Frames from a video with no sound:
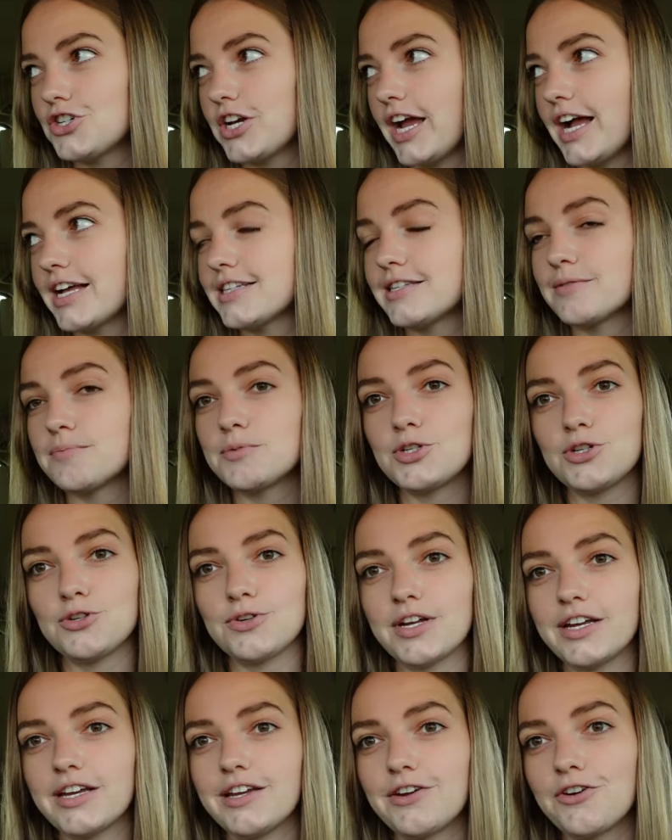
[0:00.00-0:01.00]
I had some
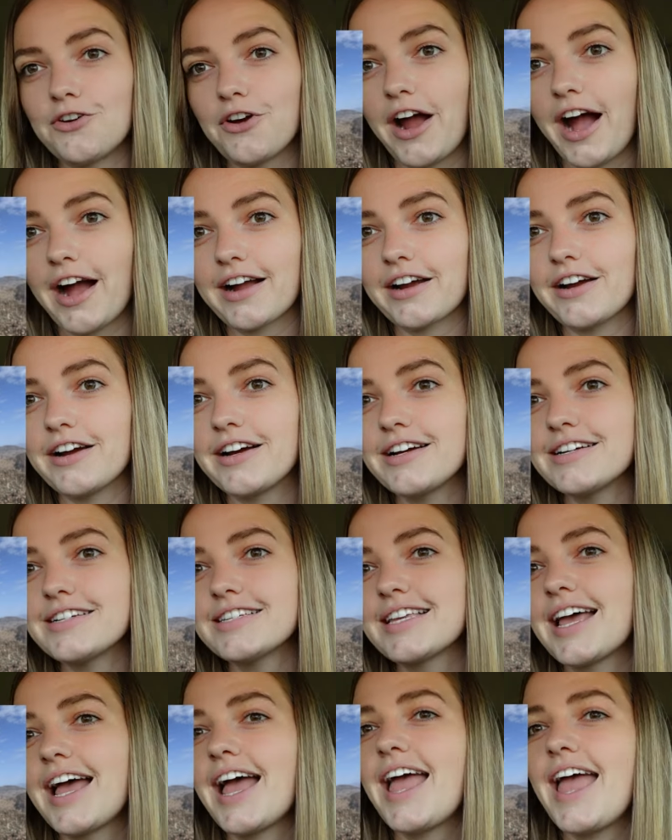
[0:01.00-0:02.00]
tuna and crackers